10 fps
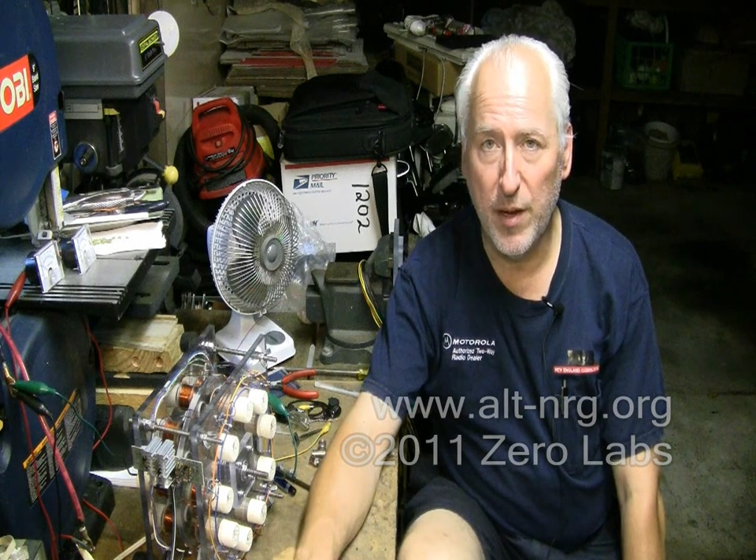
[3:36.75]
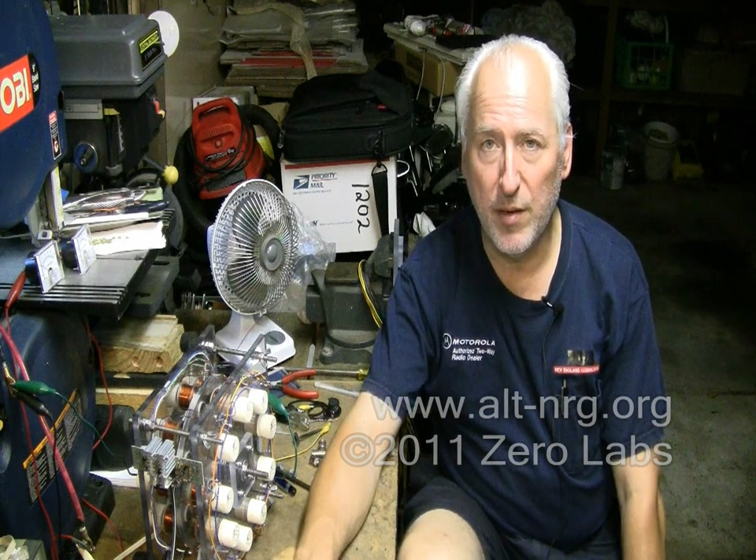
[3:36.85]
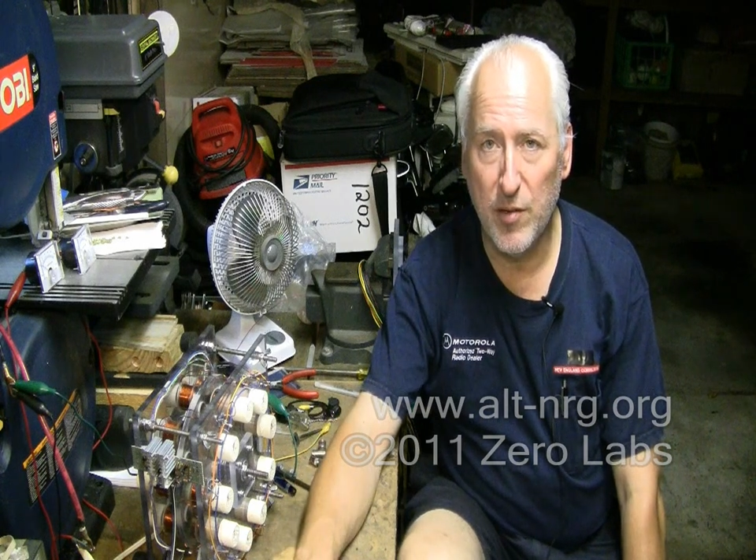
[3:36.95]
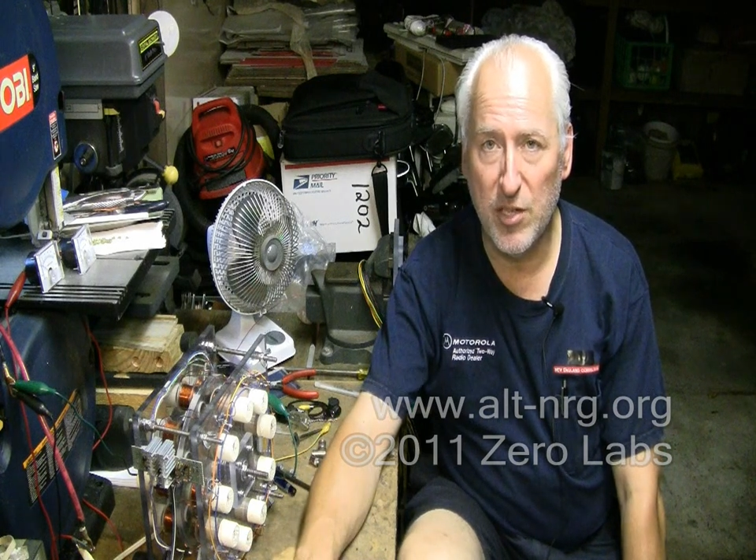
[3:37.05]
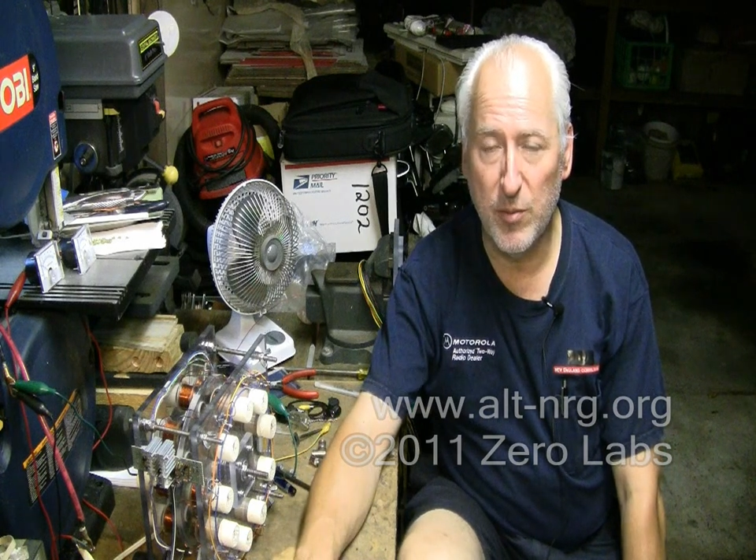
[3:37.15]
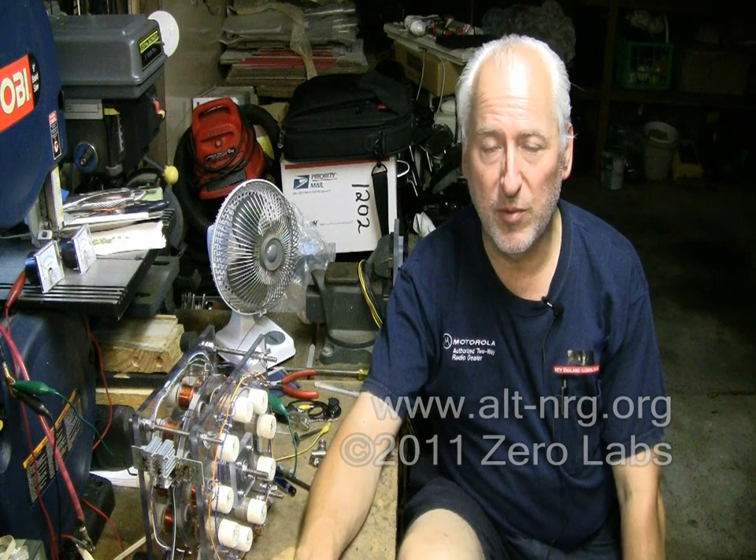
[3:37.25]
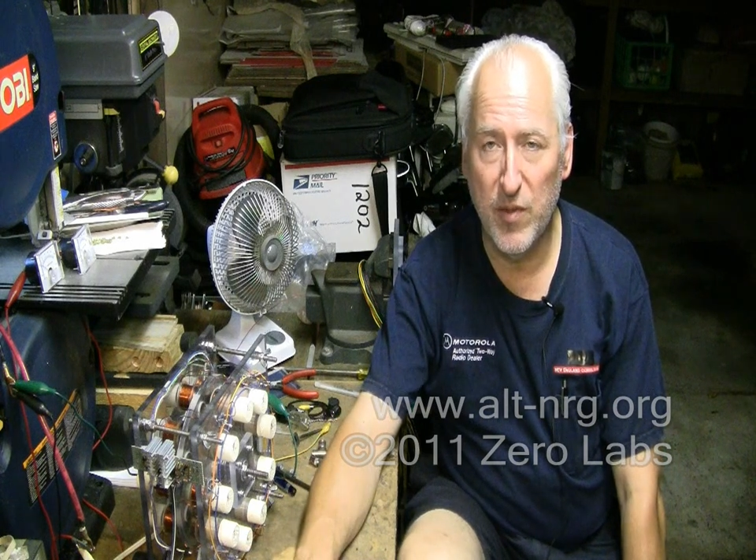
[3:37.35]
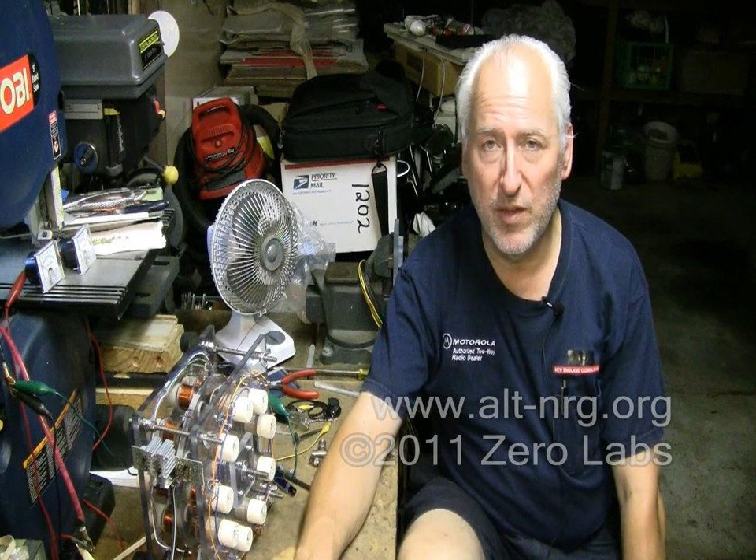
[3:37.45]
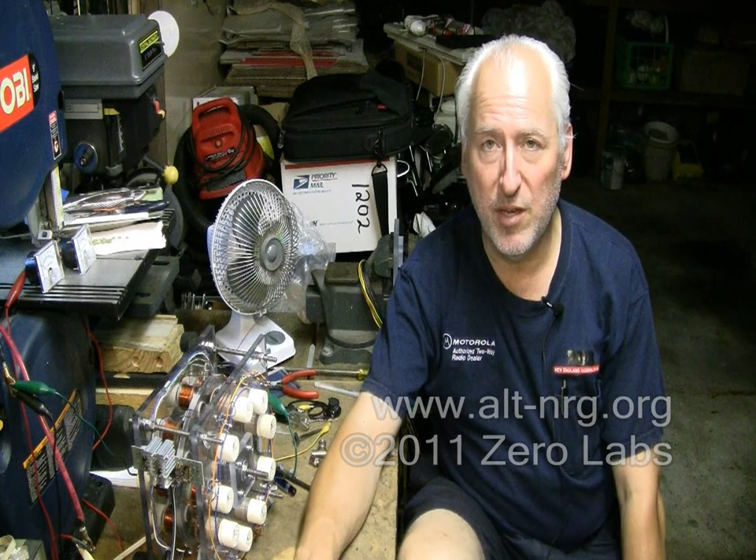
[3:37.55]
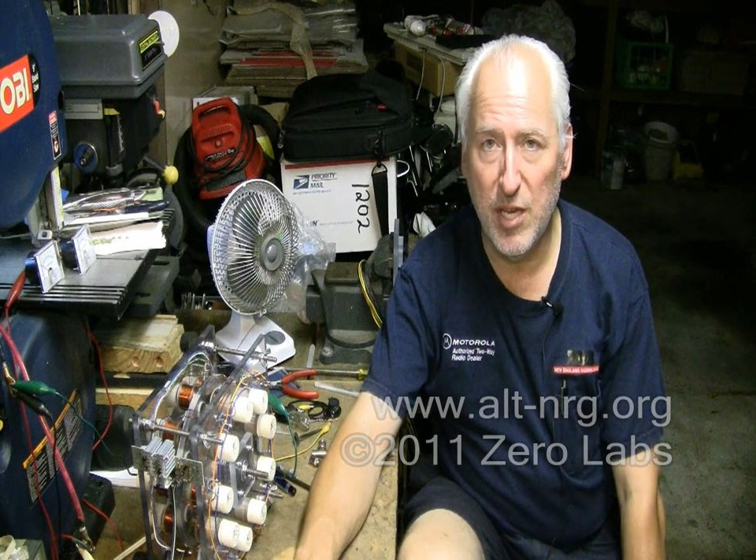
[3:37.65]
and some
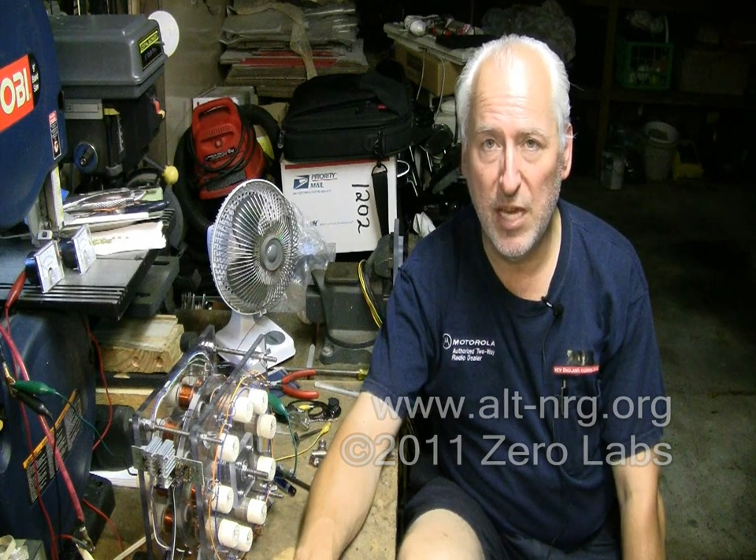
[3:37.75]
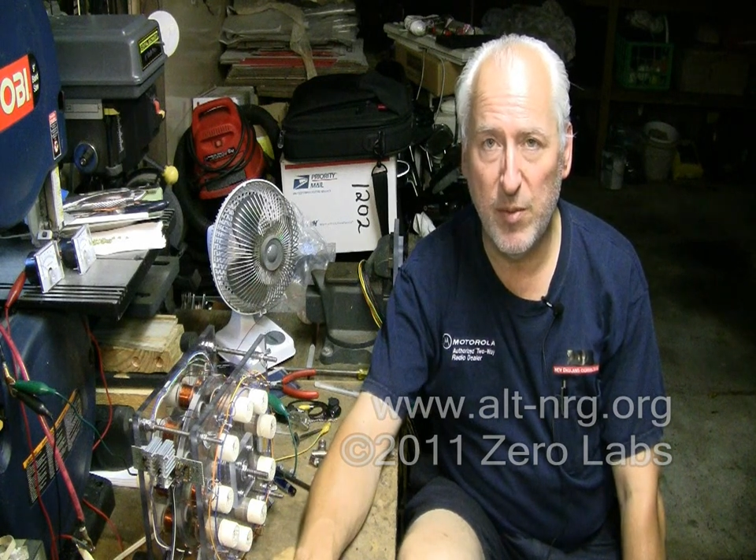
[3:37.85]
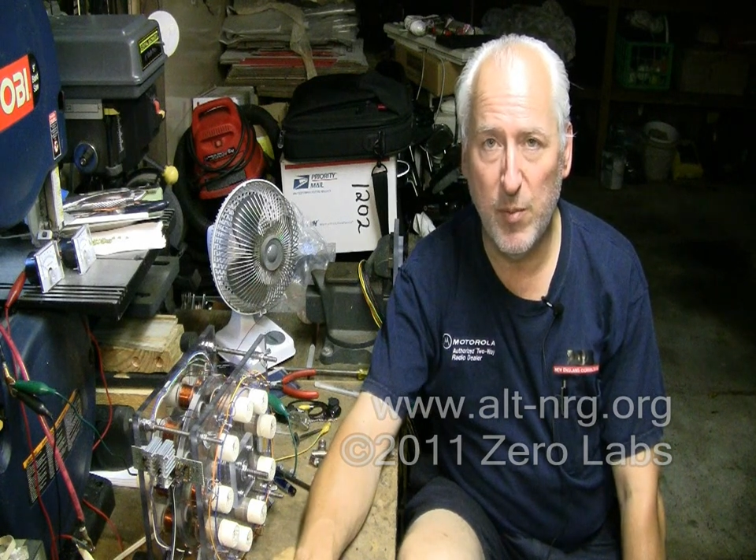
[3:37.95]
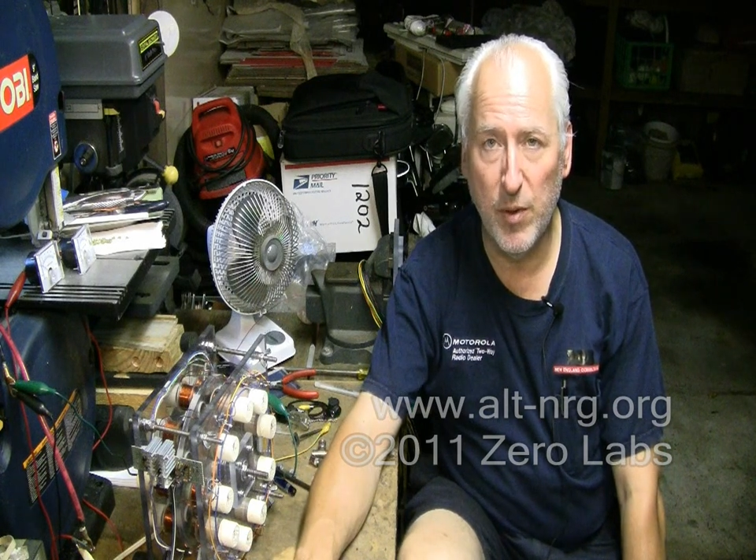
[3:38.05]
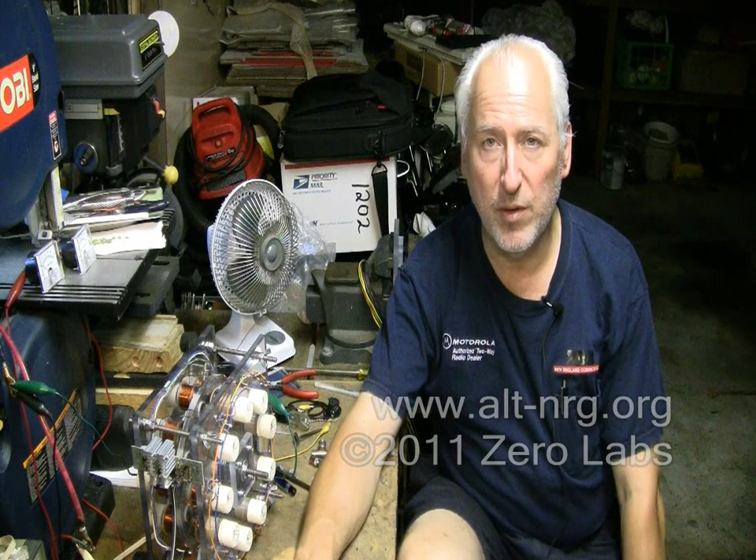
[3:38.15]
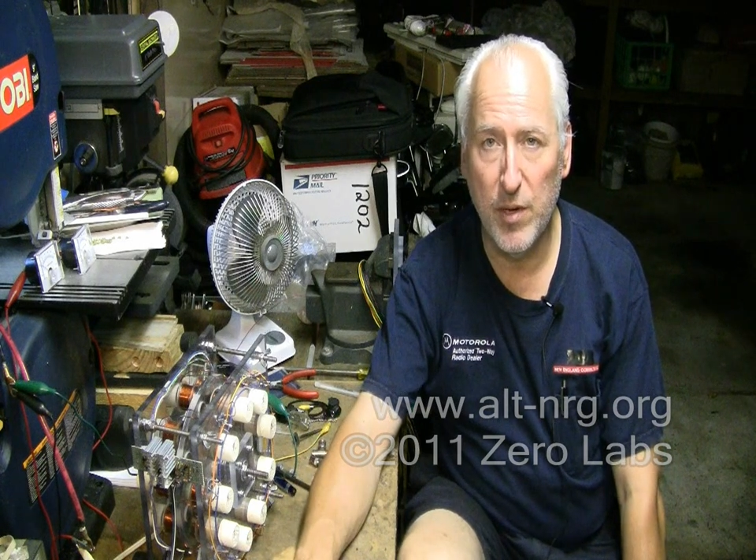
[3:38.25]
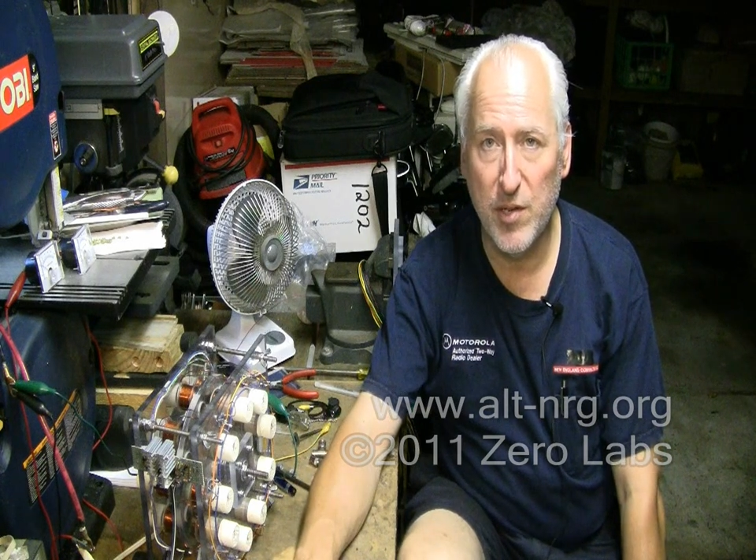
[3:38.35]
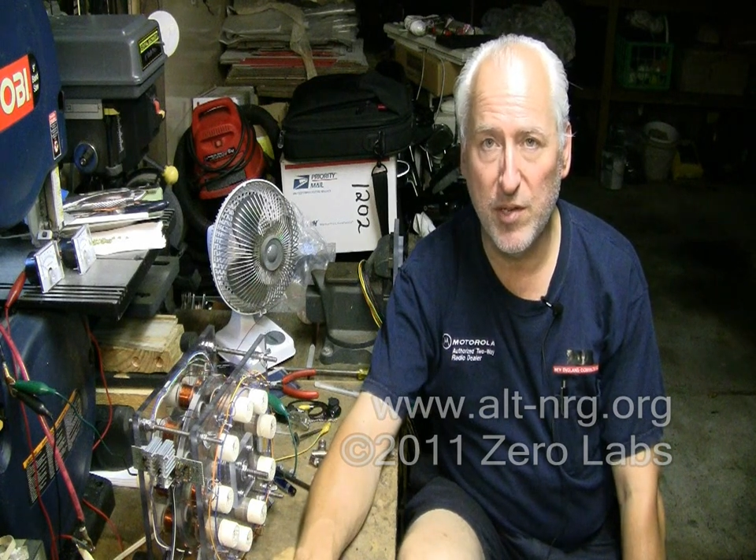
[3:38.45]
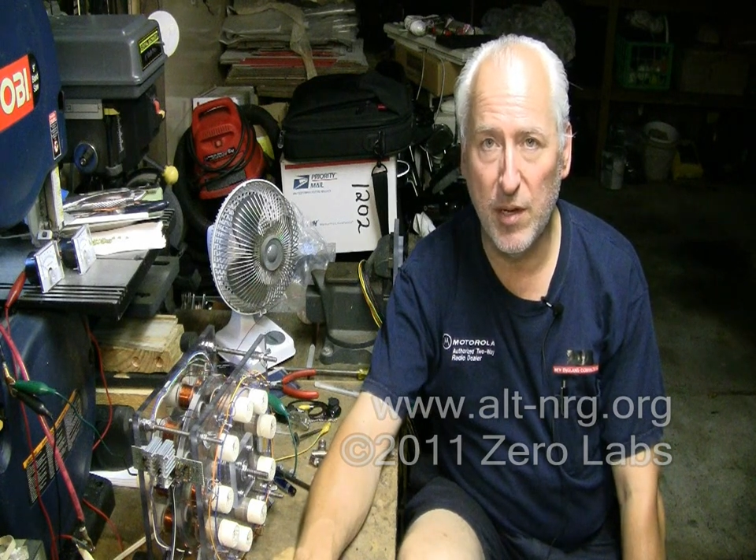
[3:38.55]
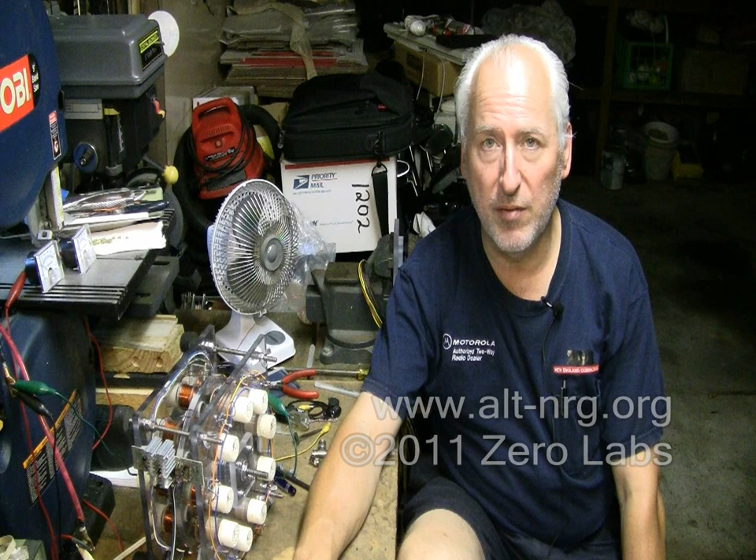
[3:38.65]
of the
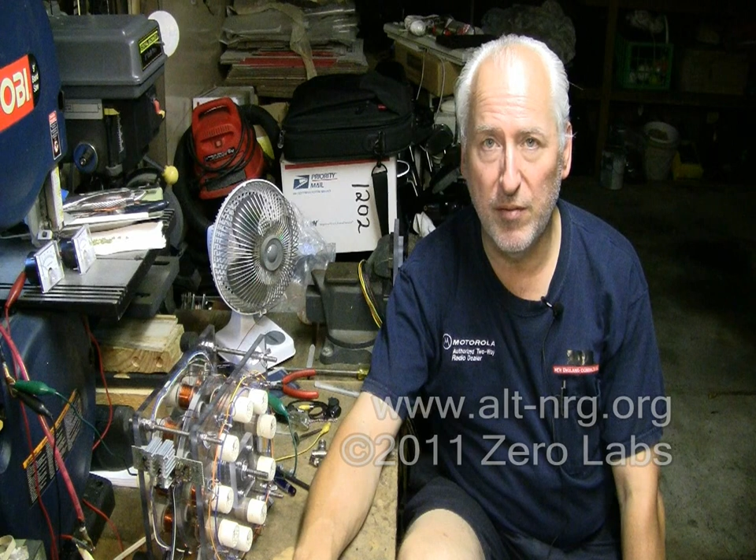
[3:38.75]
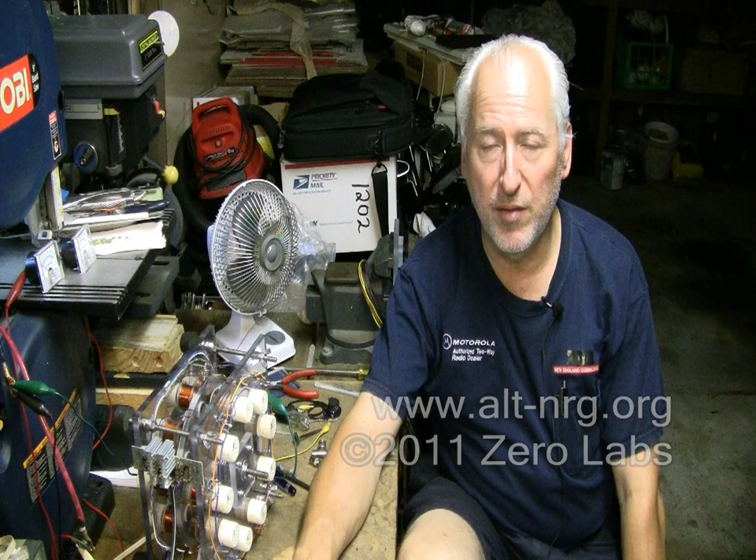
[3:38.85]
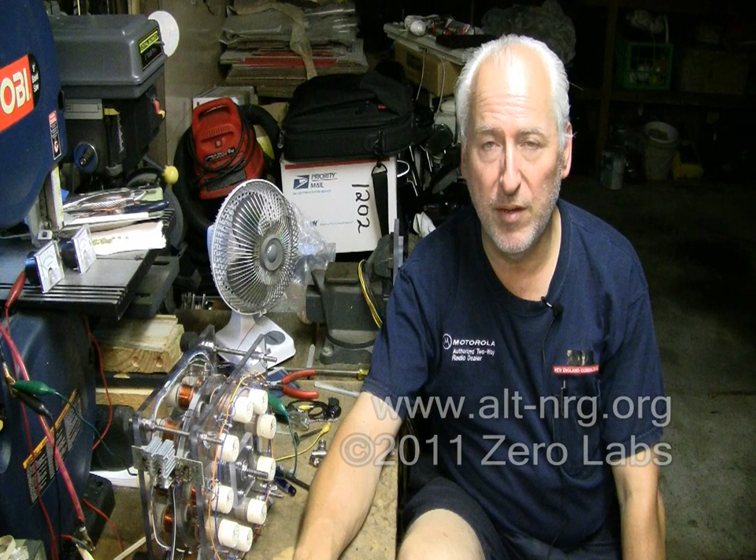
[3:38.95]
capabilities of